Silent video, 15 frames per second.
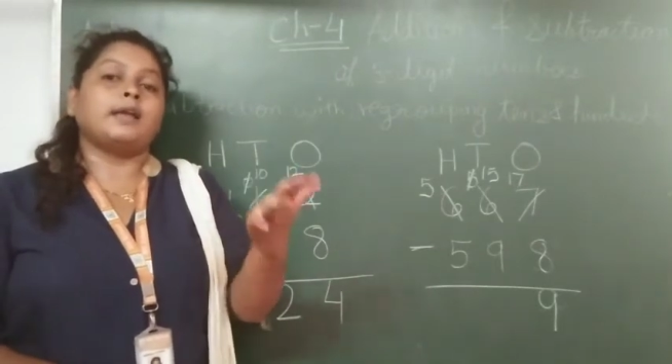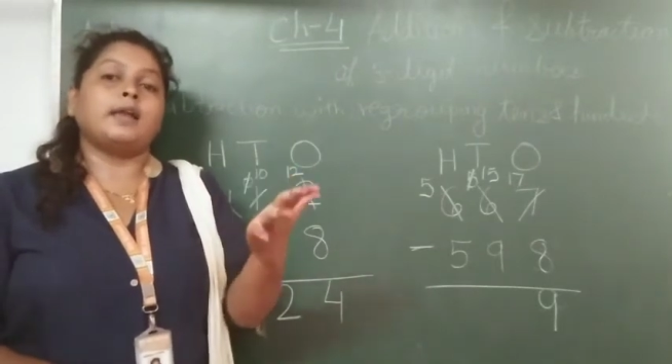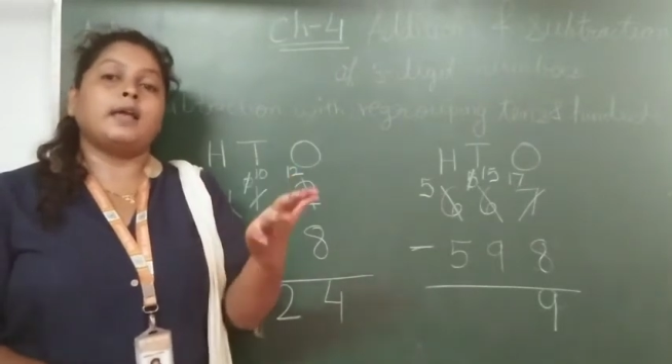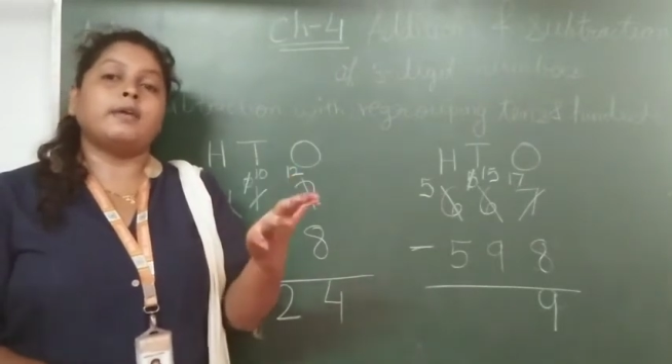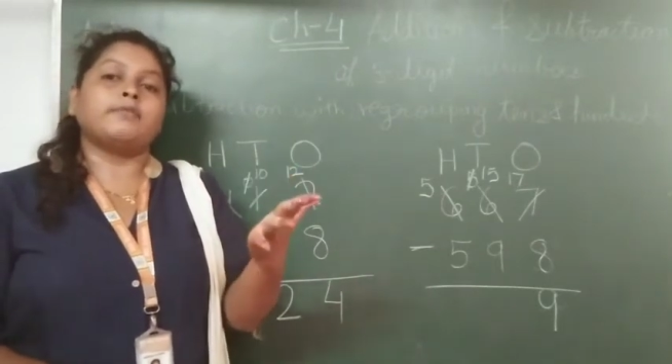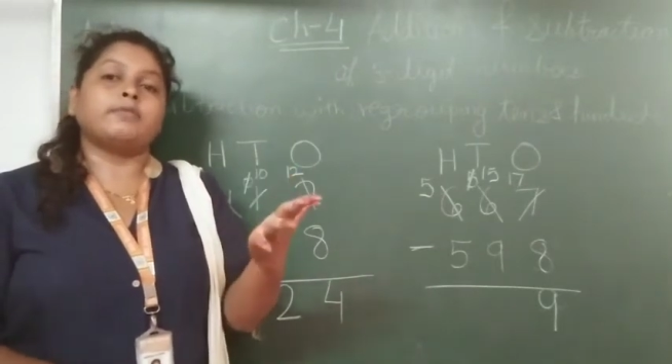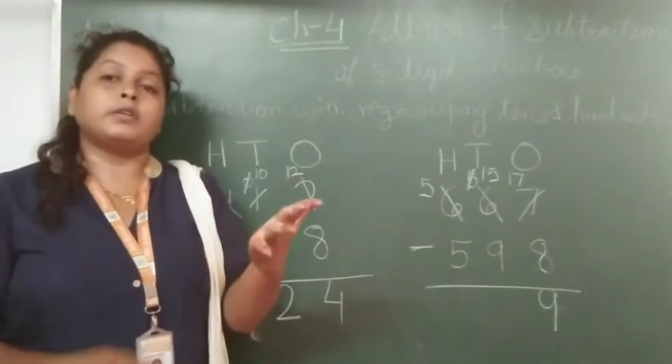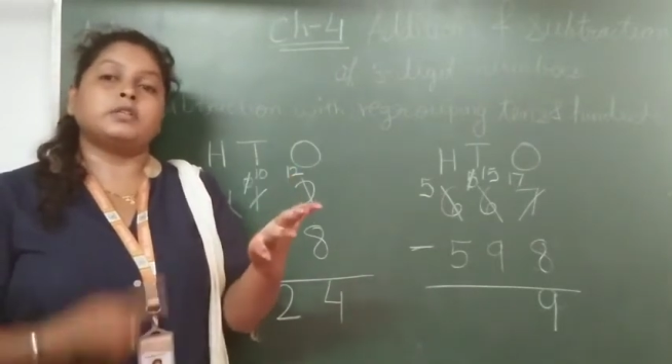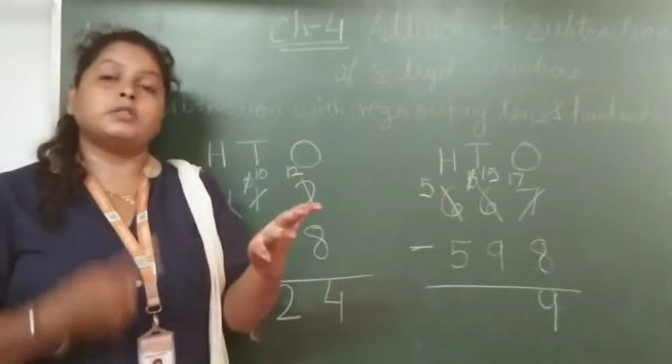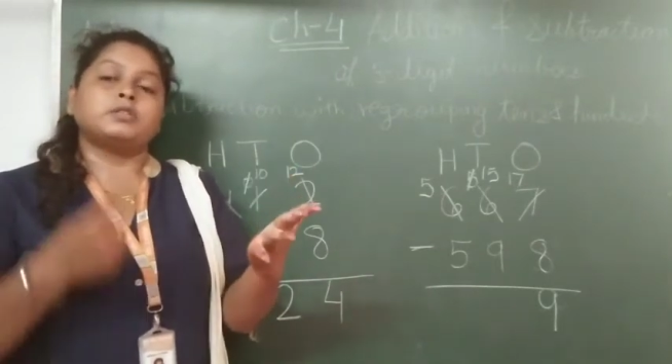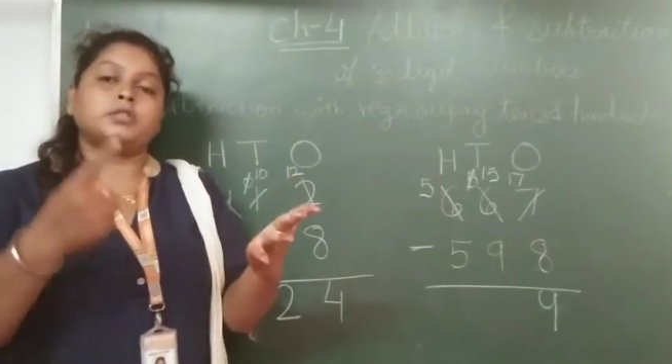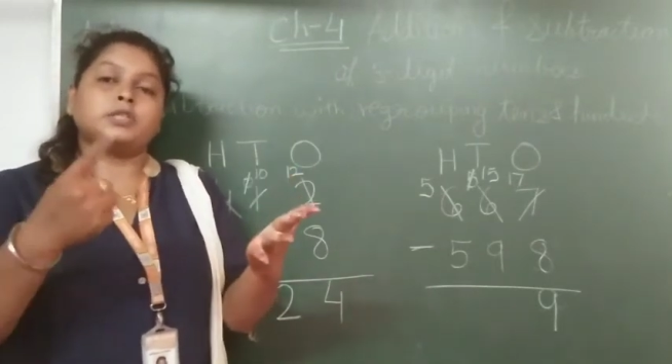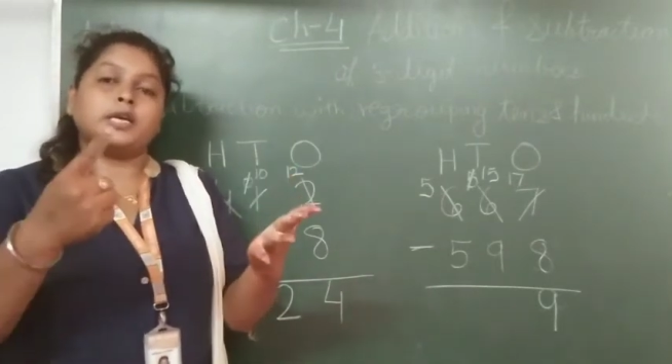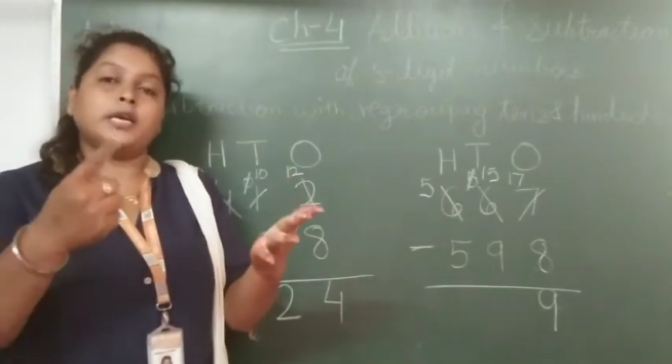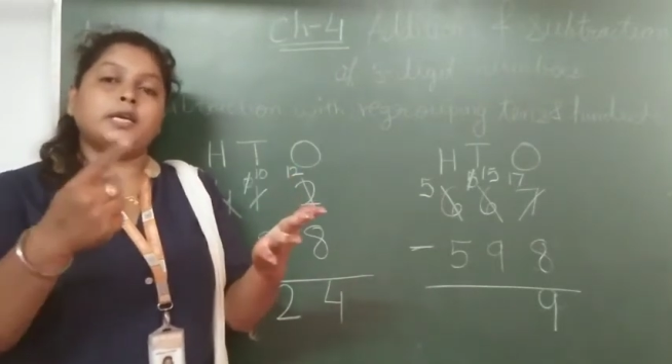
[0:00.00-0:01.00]

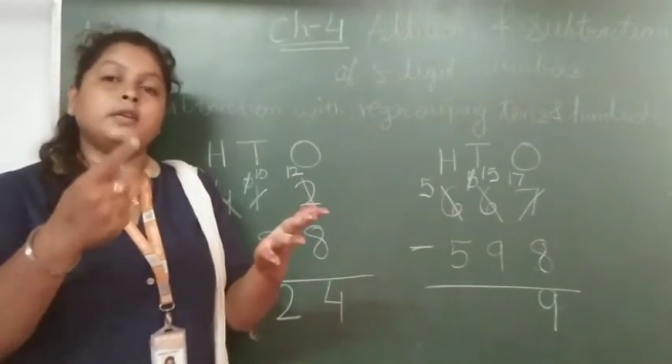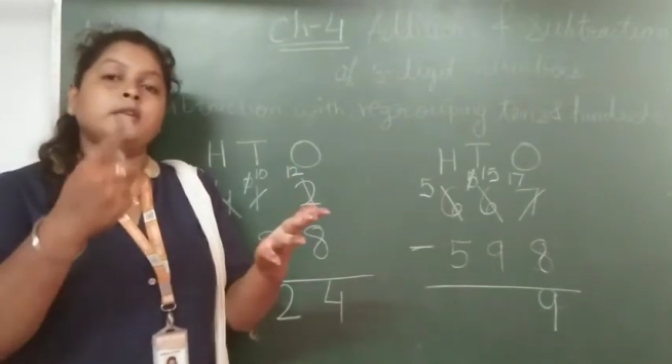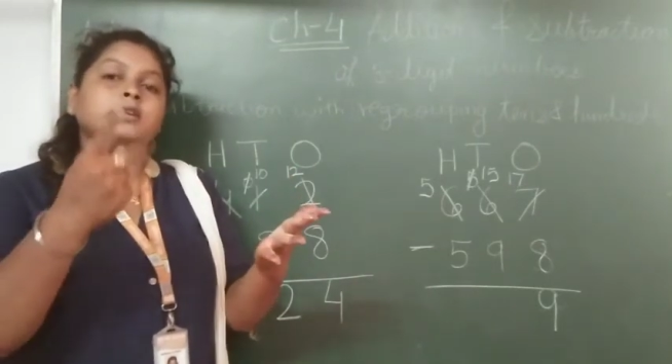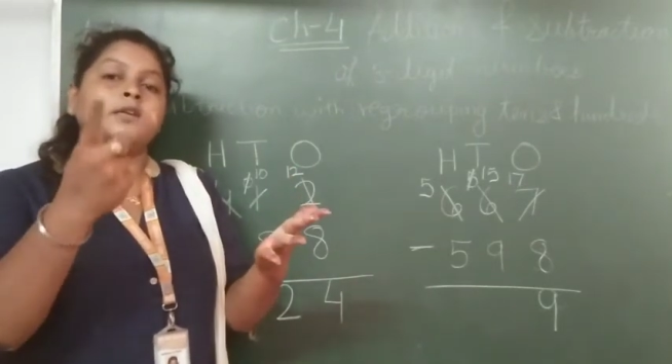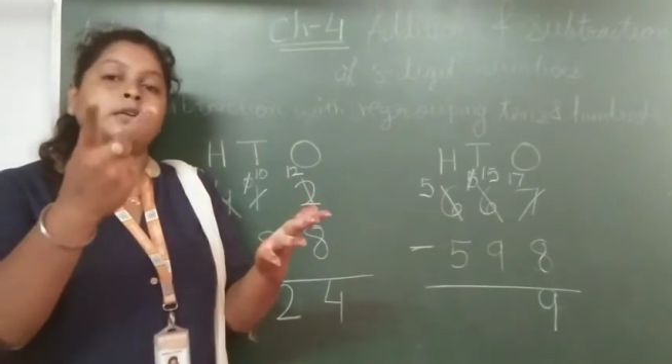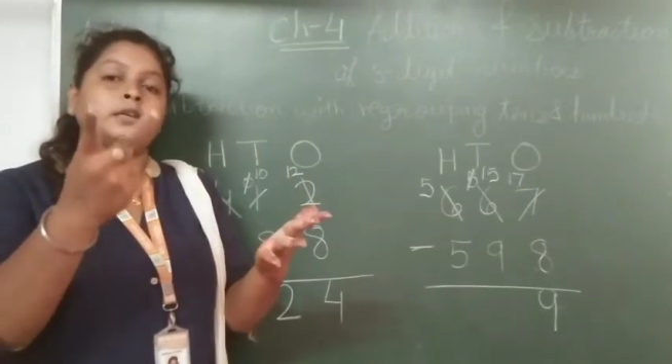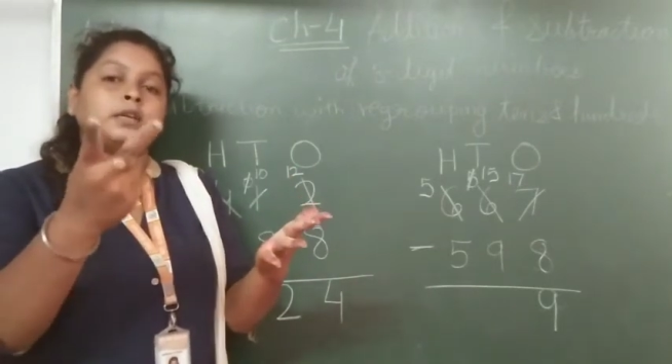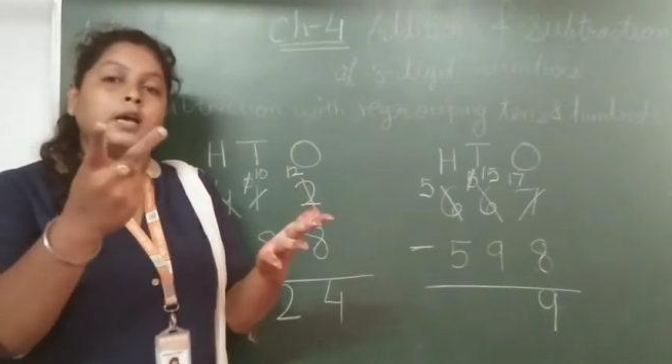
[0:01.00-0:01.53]
11, 10,